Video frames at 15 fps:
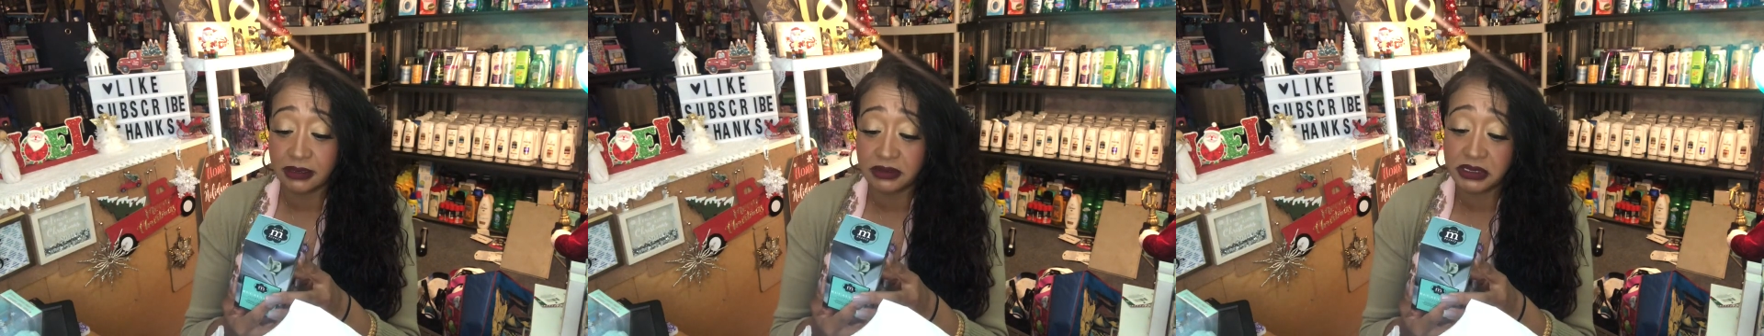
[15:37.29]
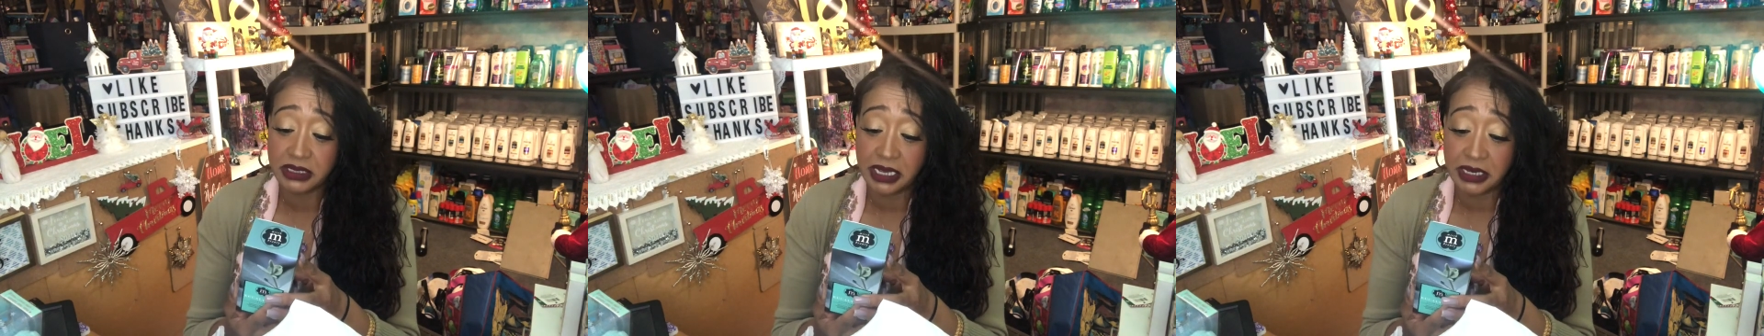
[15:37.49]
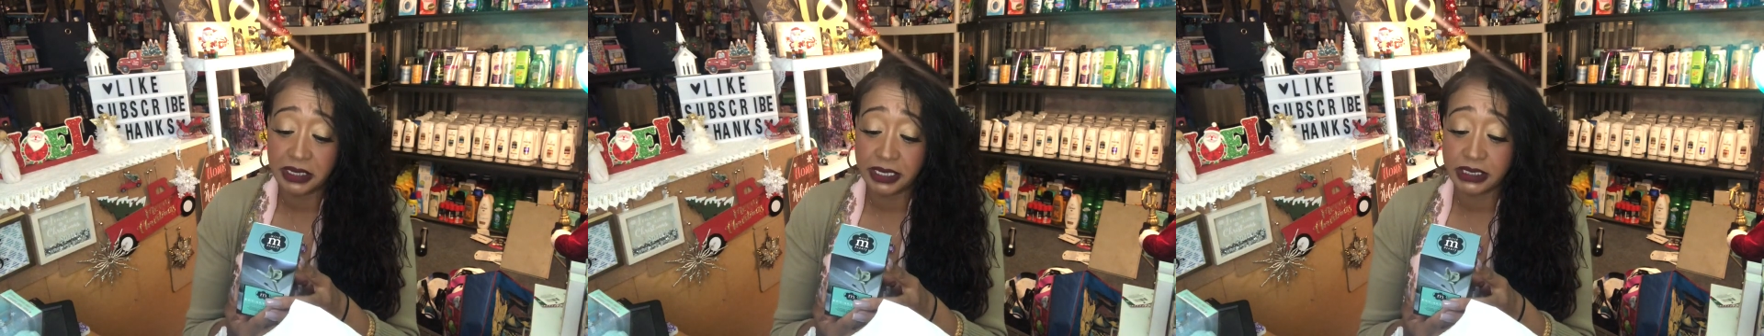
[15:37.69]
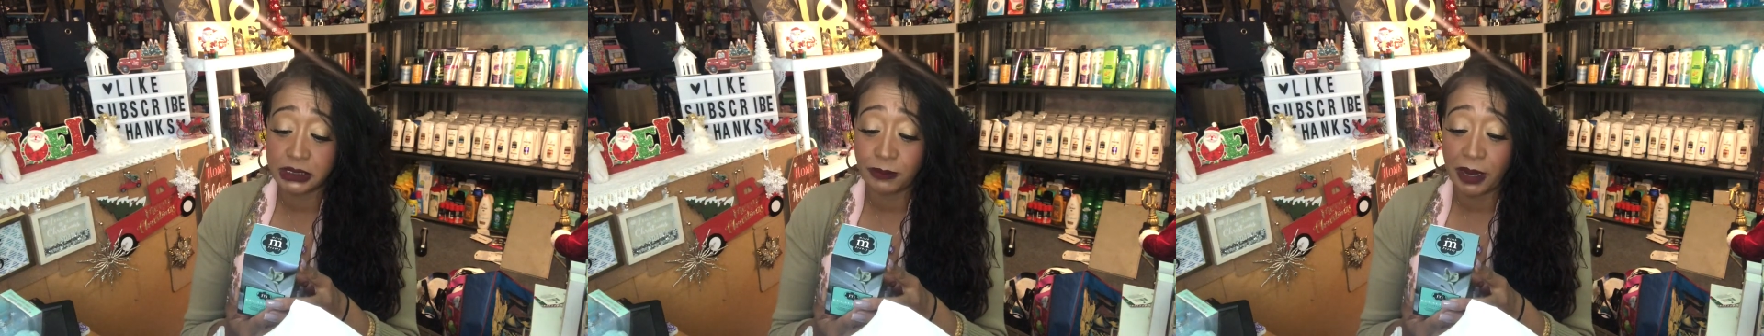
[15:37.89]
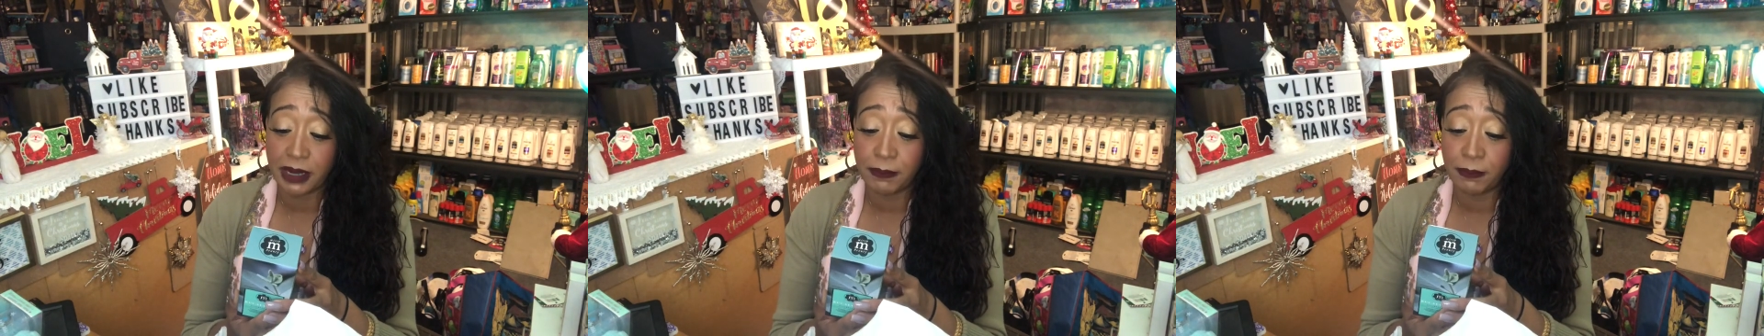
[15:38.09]
I was like,
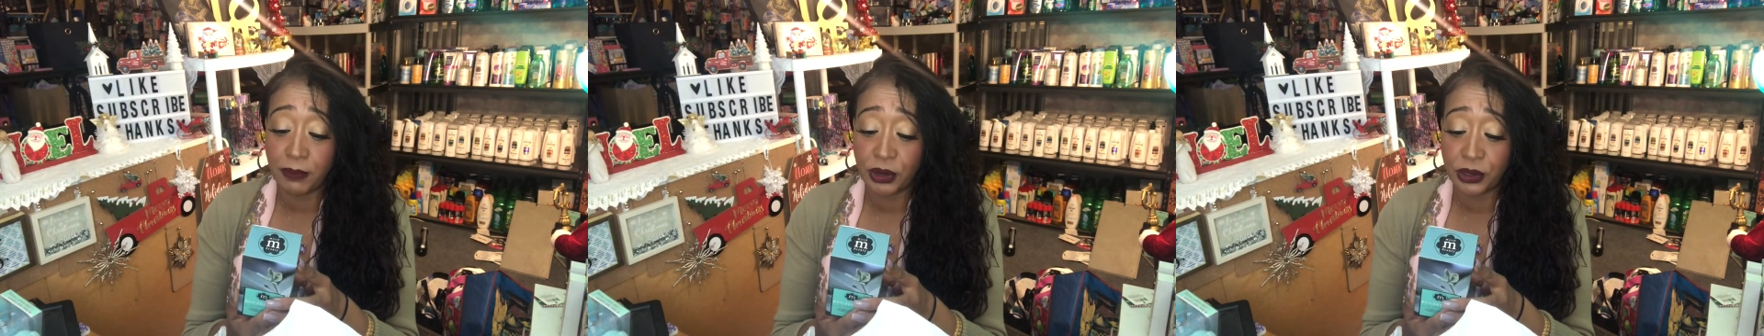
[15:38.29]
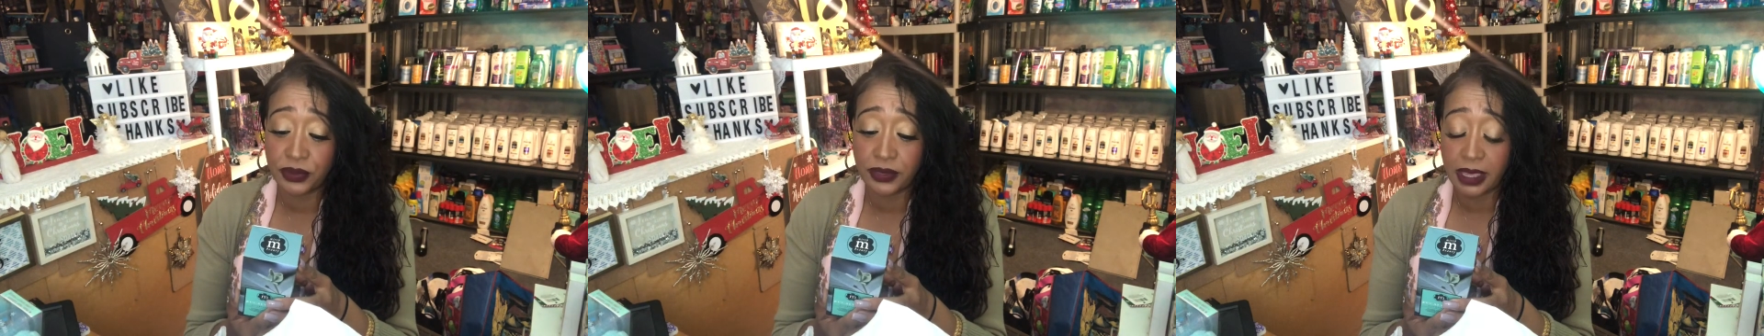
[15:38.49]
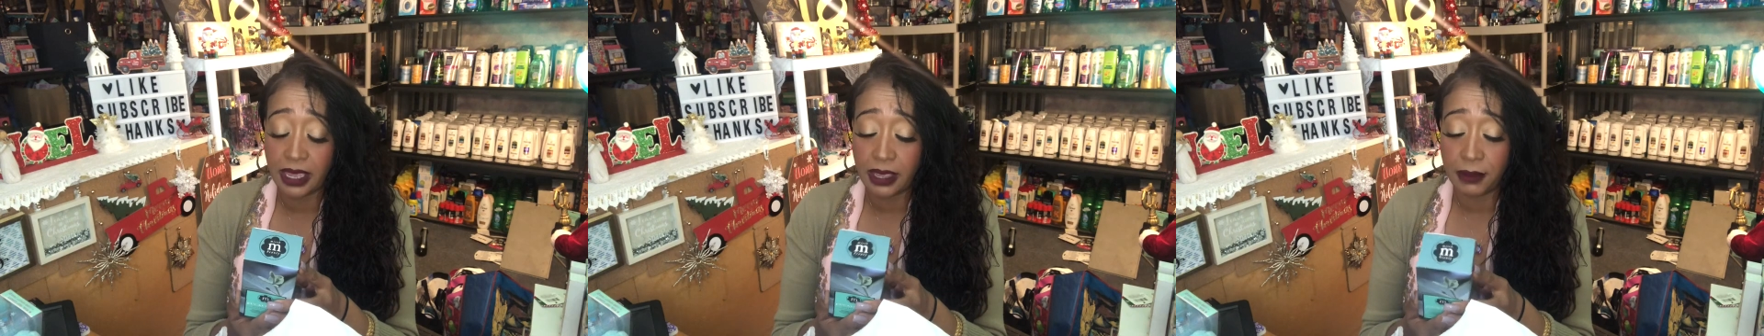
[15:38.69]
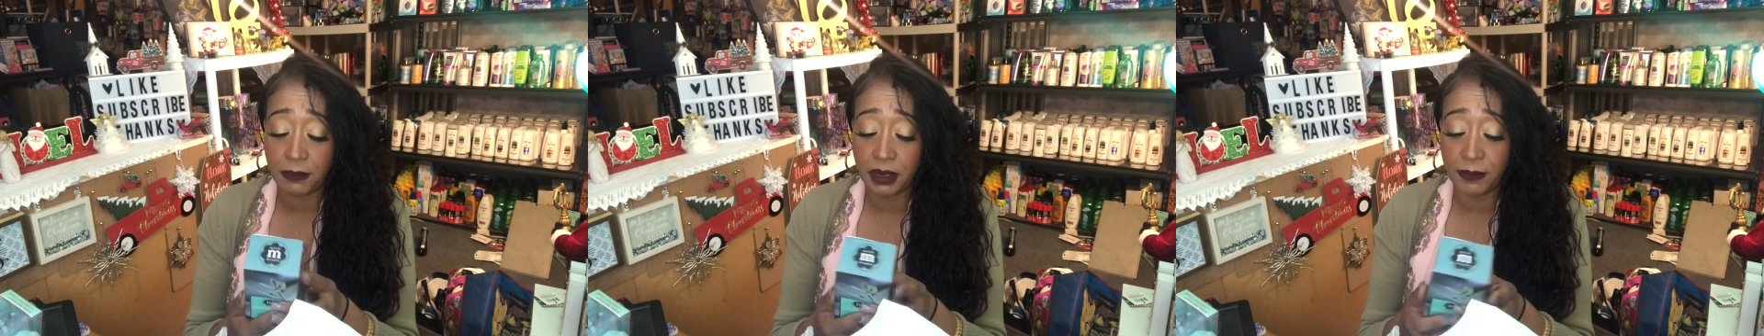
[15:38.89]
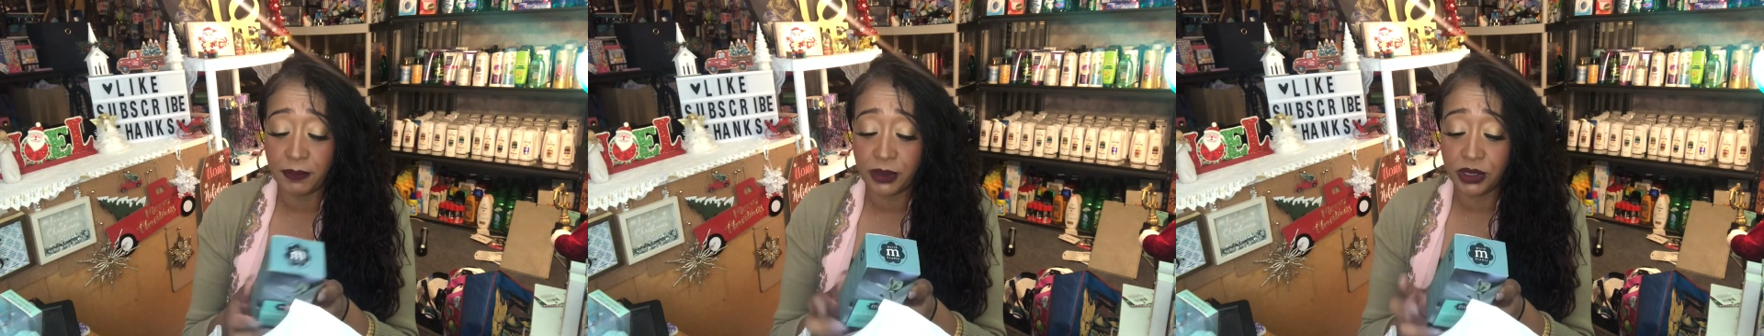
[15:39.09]
it's by Mirth
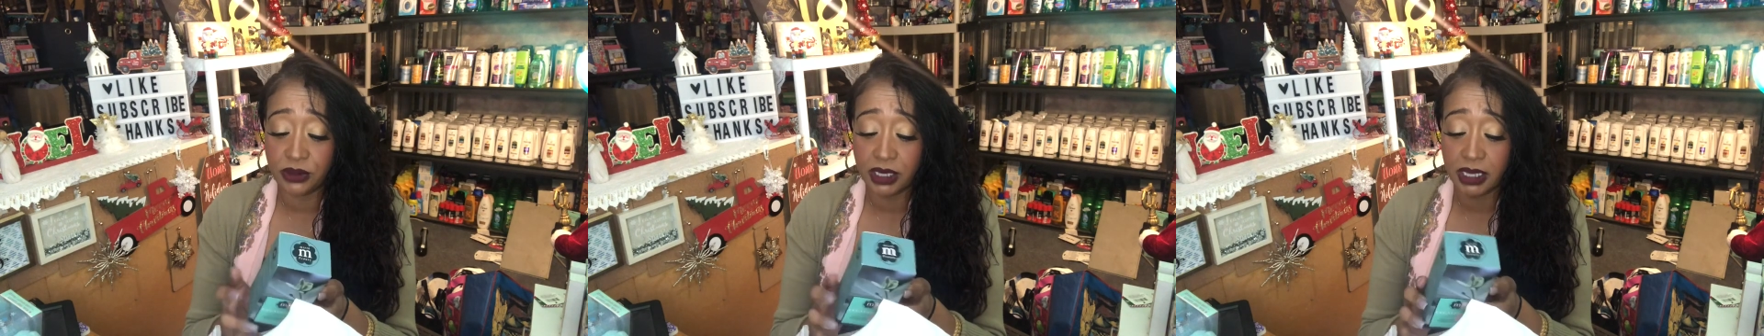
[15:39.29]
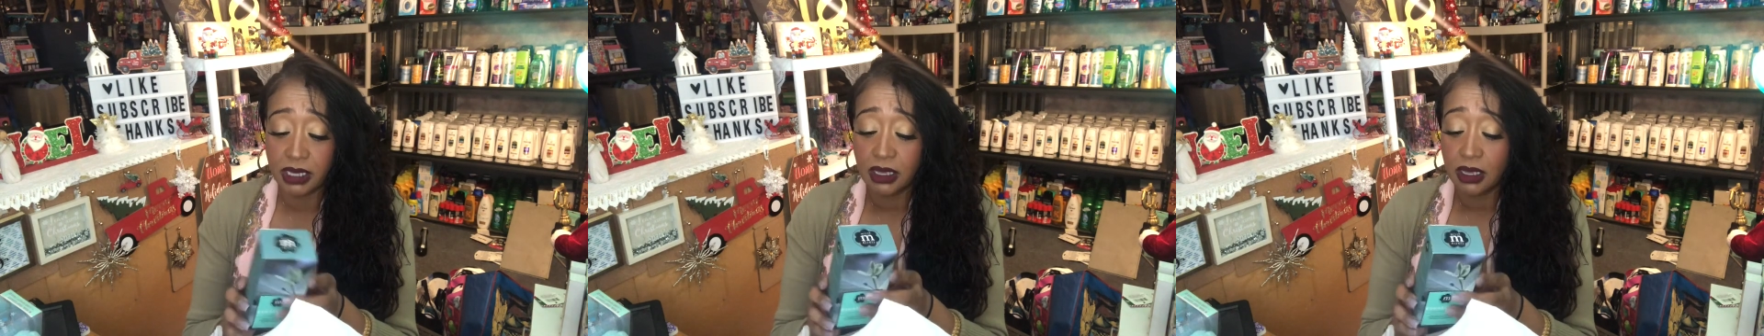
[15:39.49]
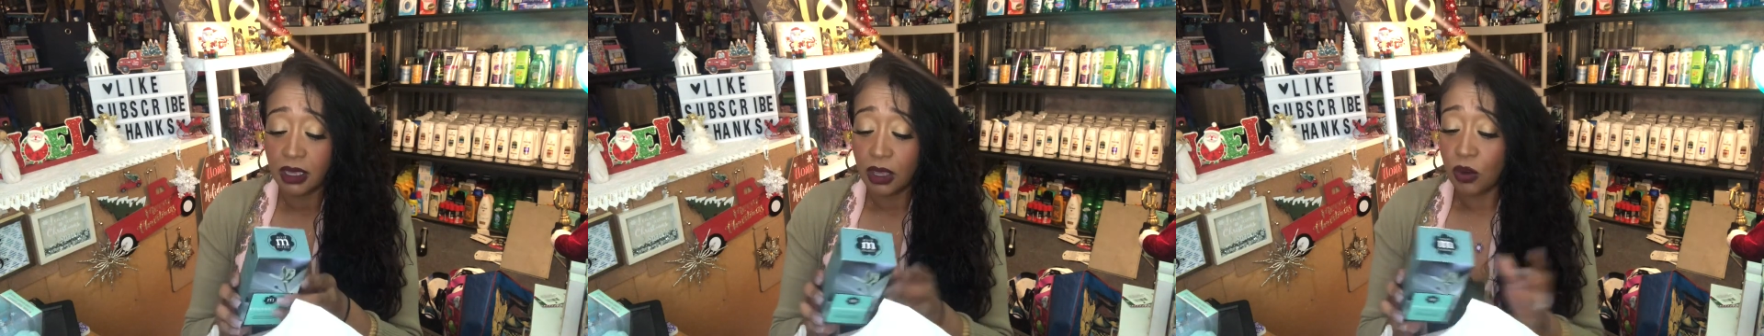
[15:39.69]
and Beauty.